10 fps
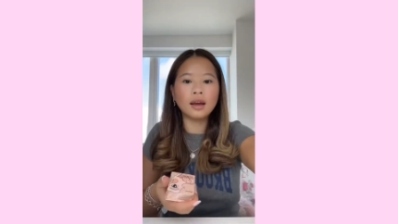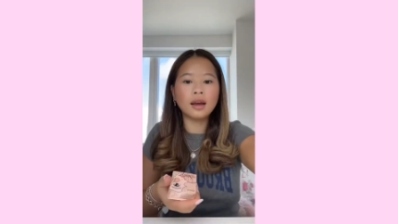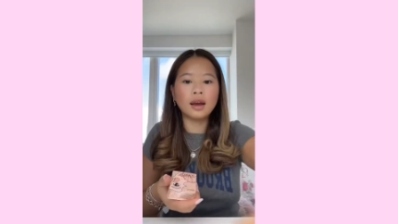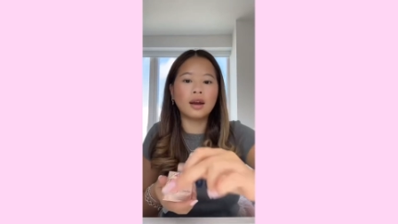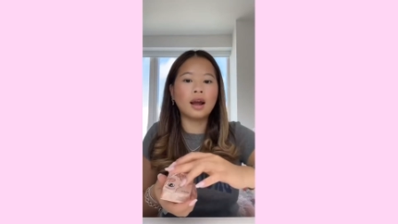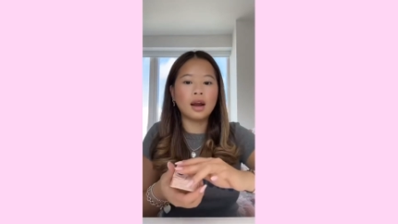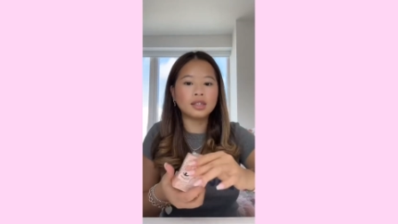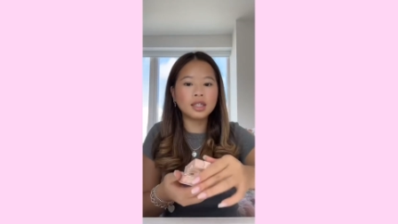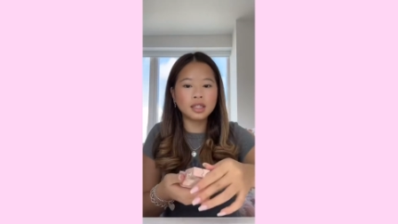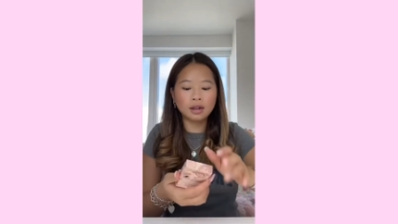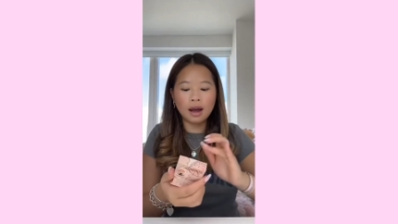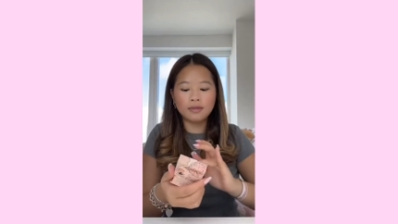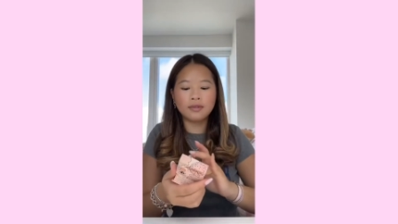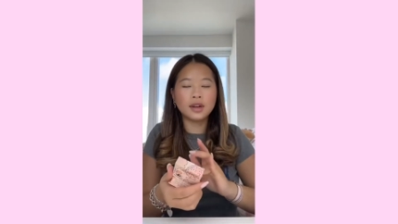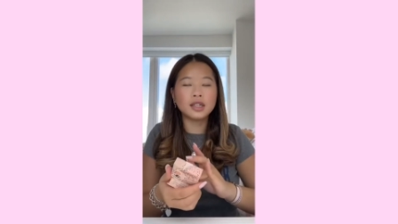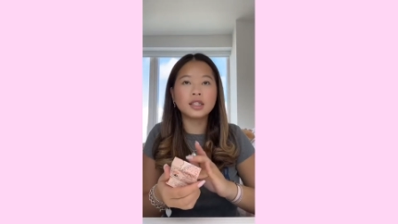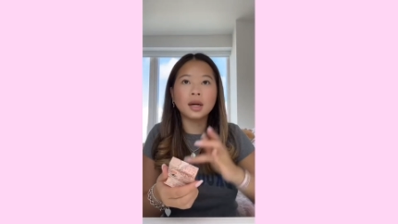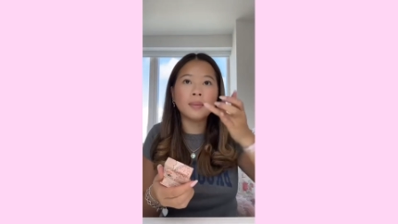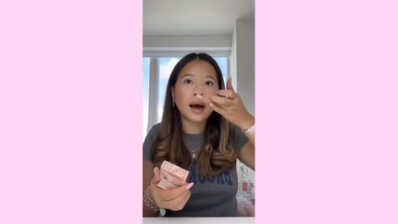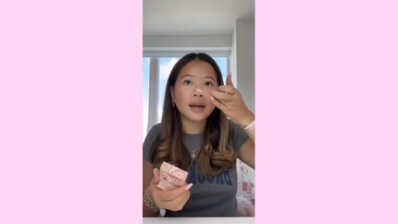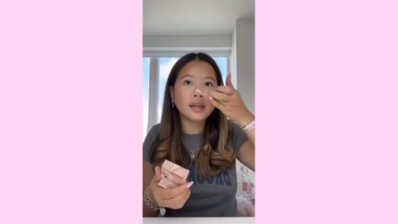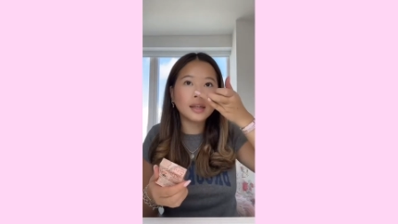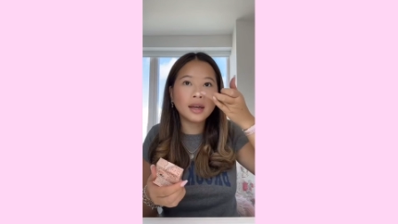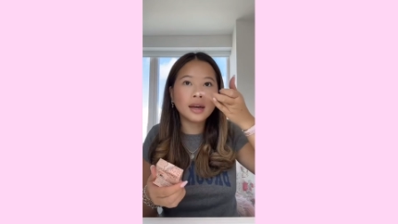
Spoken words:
And I actually still haven't finished unpacking yet.